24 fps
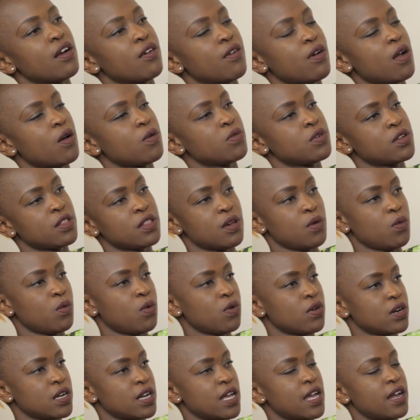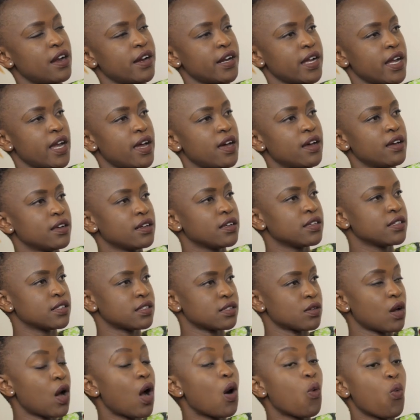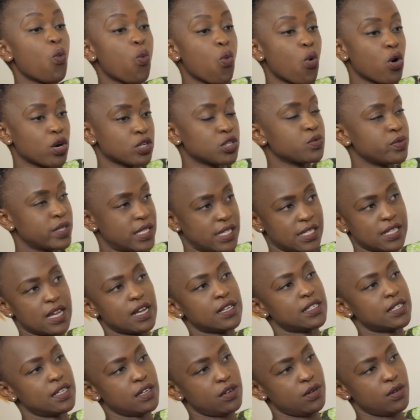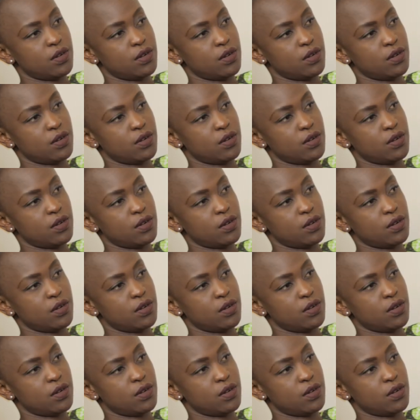around the ward area, is what we started.